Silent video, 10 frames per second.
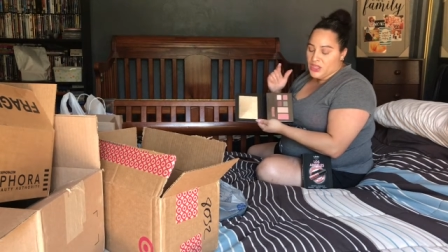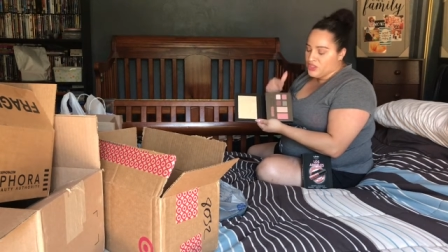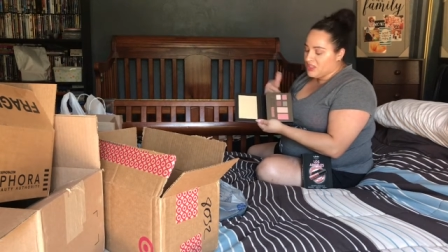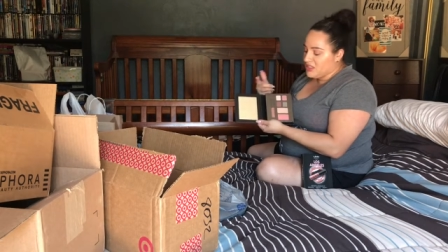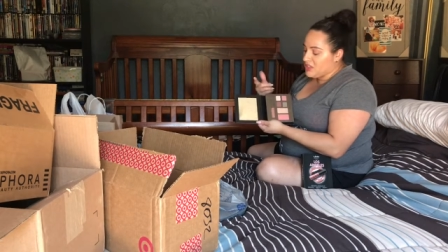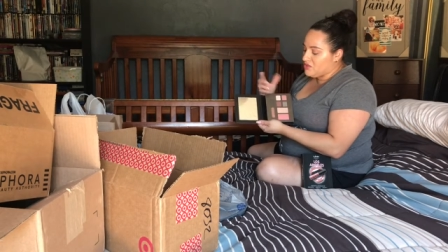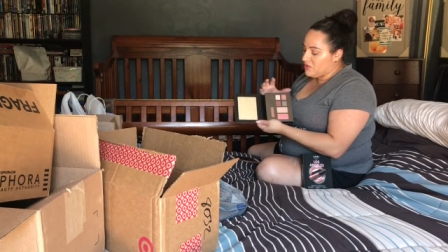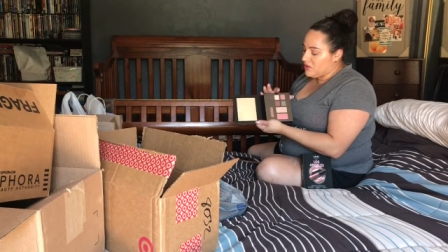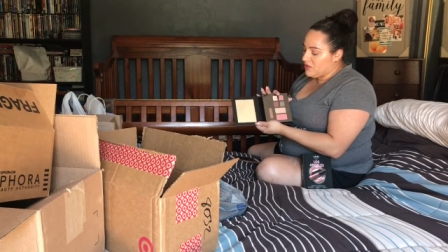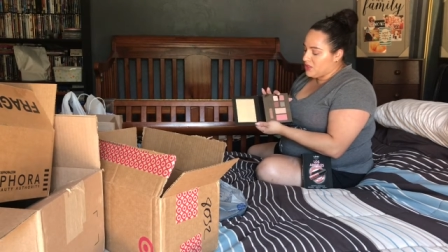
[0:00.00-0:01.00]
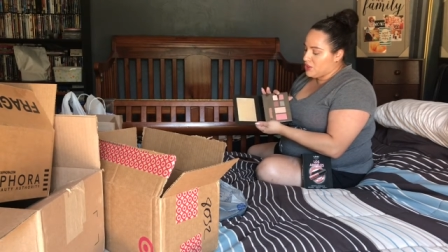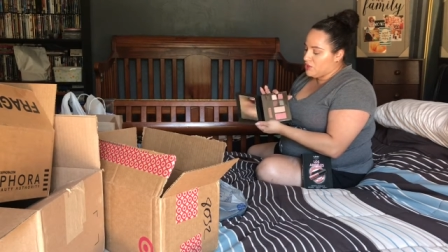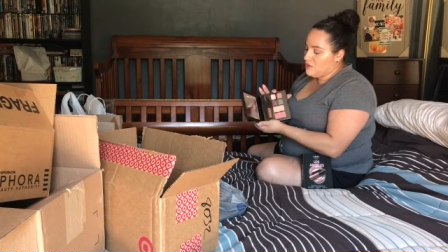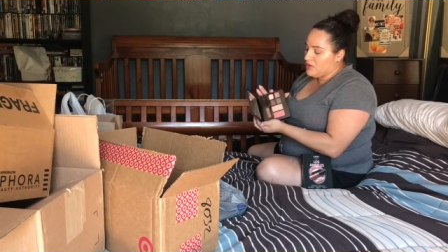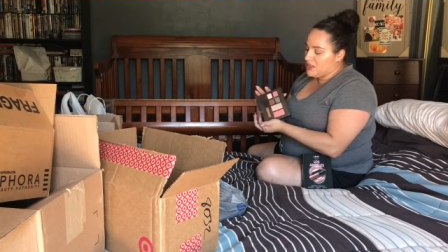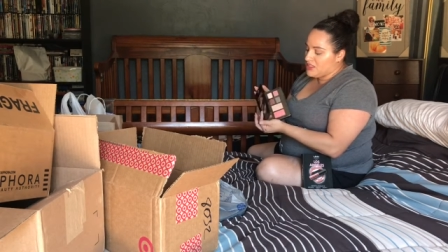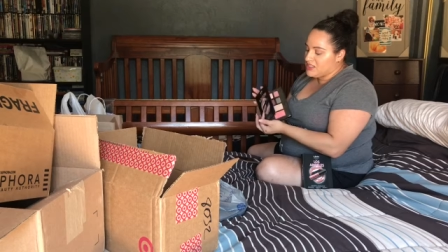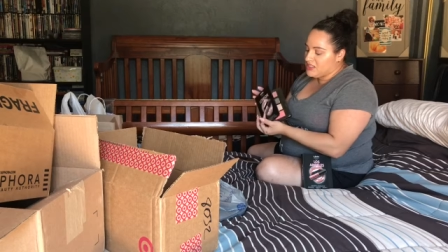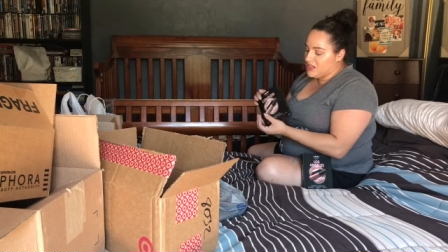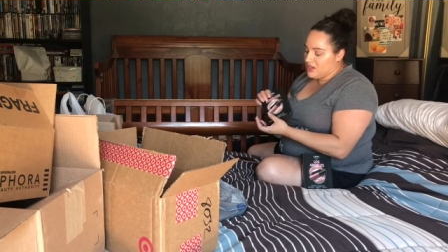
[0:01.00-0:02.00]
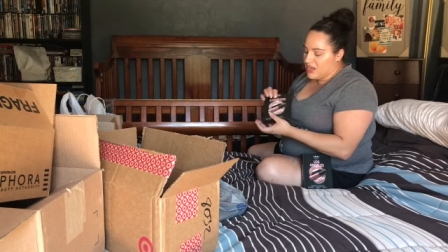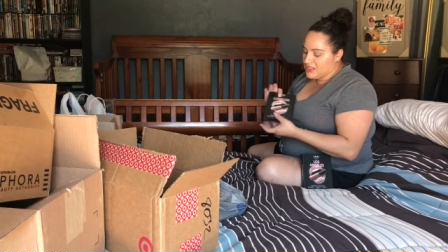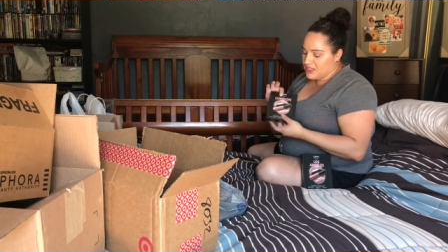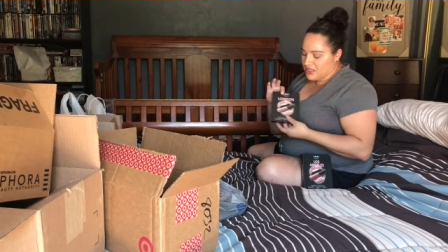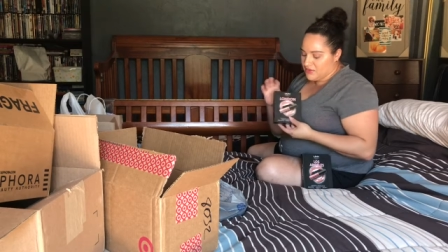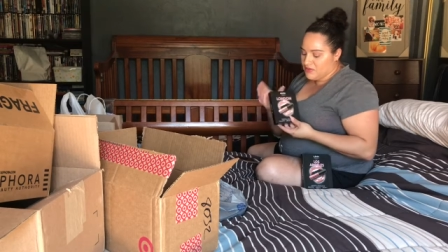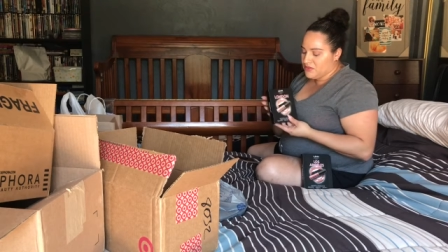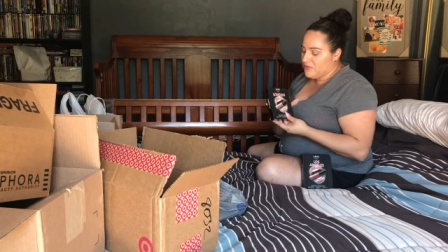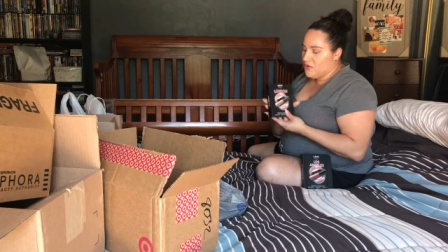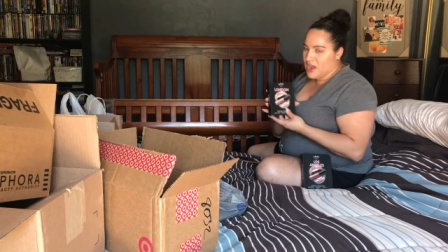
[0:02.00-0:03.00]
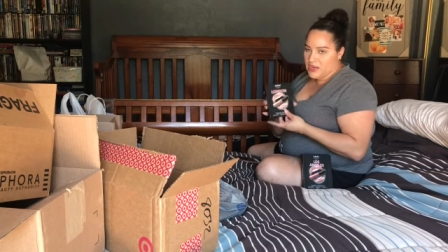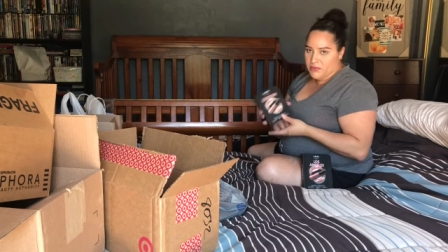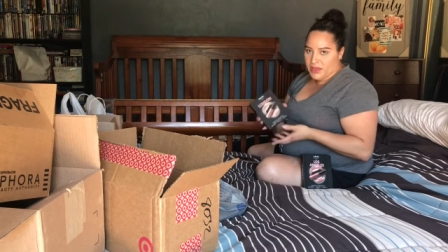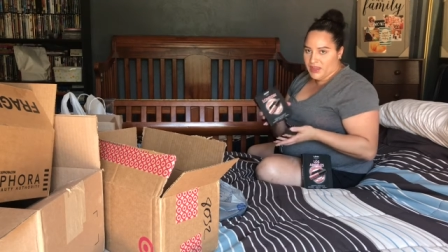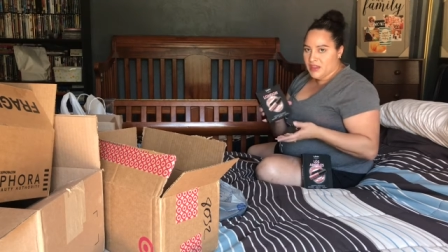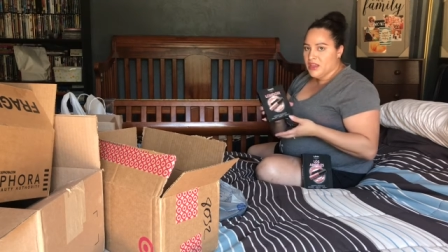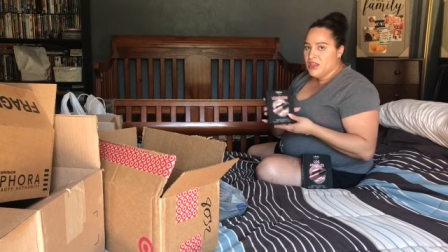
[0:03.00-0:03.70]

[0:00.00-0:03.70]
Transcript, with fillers: So I think that's really, really cute. And this is good as a gift for anybody.